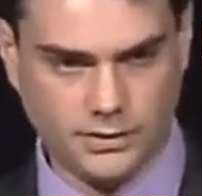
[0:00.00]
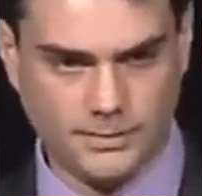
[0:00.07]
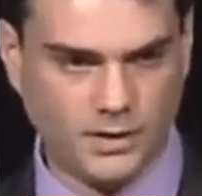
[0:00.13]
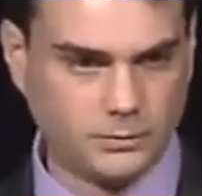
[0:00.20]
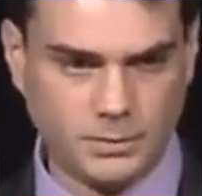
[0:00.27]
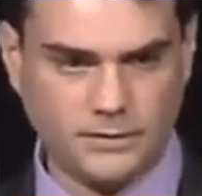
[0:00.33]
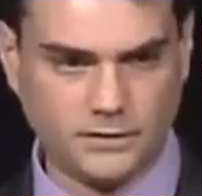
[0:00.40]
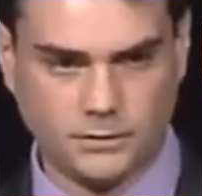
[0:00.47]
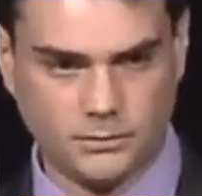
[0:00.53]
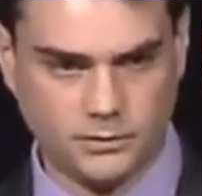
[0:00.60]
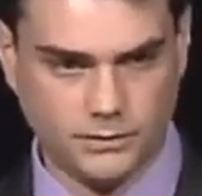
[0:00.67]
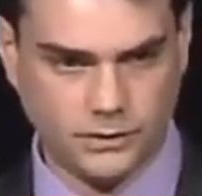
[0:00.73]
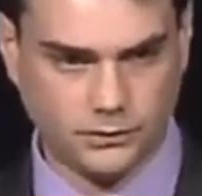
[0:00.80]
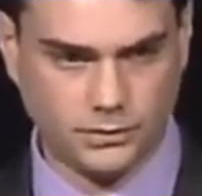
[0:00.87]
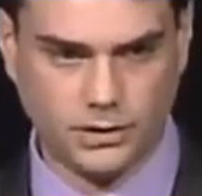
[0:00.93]
They must be victims
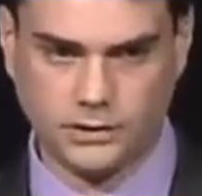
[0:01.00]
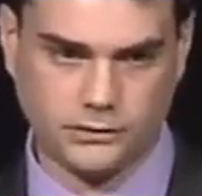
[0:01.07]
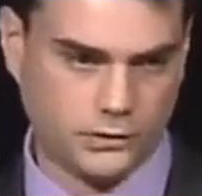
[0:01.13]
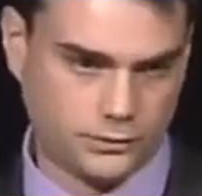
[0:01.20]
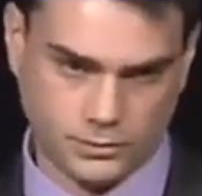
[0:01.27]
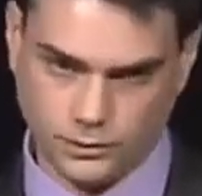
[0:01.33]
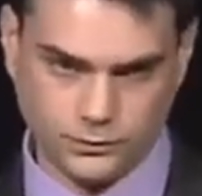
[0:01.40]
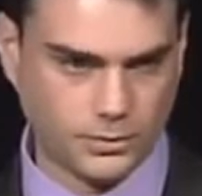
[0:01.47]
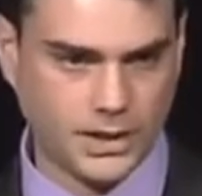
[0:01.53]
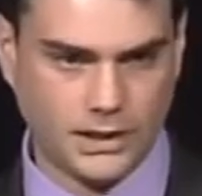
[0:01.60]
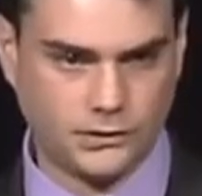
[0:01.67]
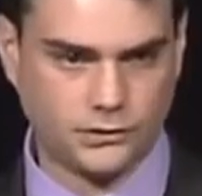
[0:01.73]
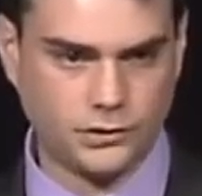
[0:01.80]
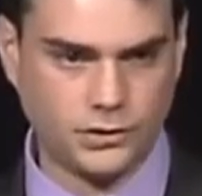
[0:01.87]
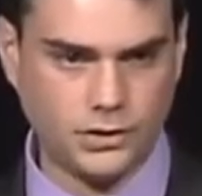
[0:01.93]
of Israel because Israel's
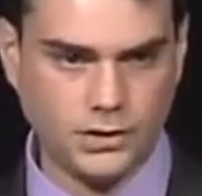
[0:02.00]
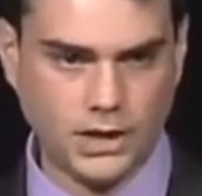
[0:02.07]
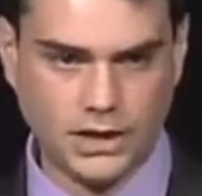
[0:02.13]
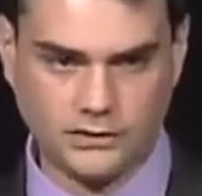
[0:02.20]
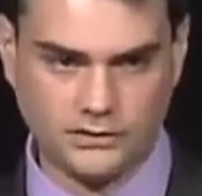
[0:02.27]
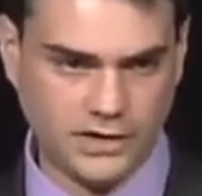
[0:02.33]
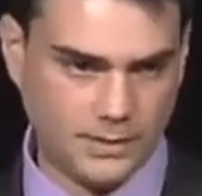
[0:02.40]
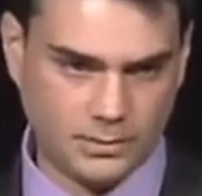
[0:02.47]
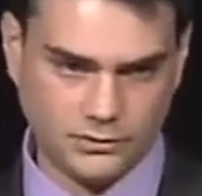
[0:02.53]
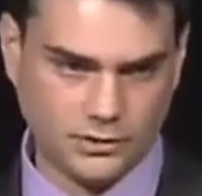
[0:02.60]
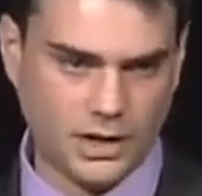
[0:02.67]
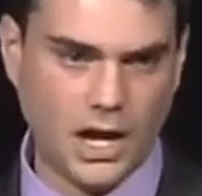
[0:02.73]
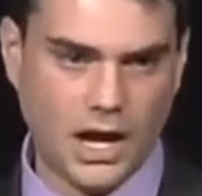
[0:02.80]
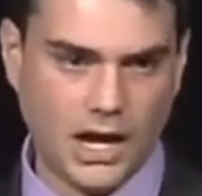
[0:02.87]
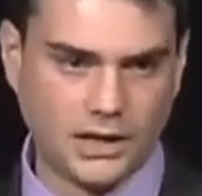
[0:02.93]
rich and its neighbors are
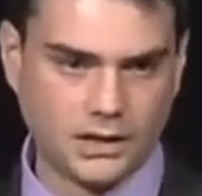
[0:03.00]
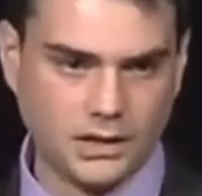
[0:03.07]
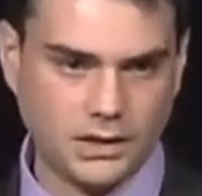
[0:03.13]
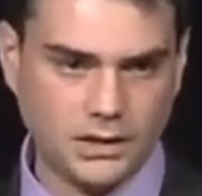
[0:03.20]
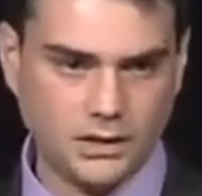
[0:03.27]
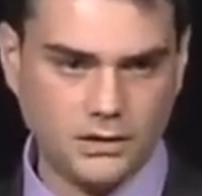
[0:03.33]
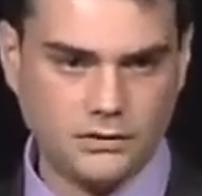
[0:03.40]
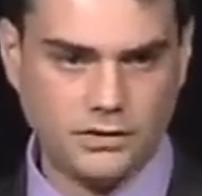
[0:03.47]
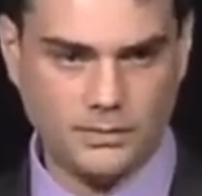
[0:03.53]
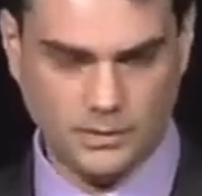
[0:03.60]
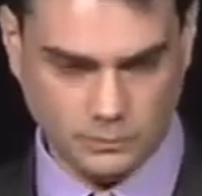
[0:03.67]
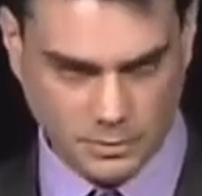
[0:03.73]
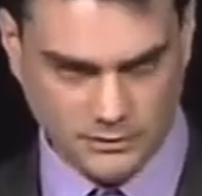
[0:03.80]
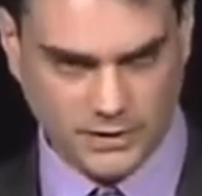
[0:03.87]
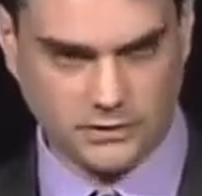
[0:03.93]
not. So they
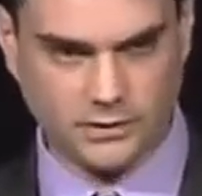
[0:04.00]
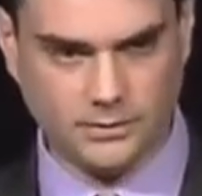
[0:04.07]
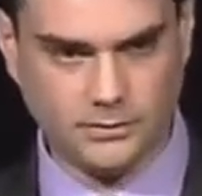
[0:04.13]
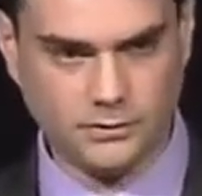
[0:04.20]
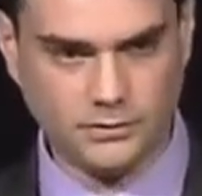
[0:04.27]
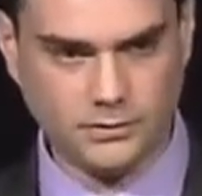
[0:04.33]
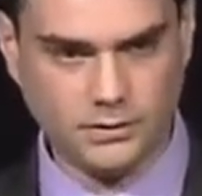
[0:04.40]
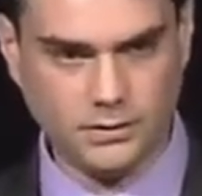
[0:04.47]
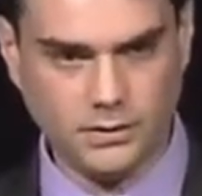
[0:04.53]
must be victims.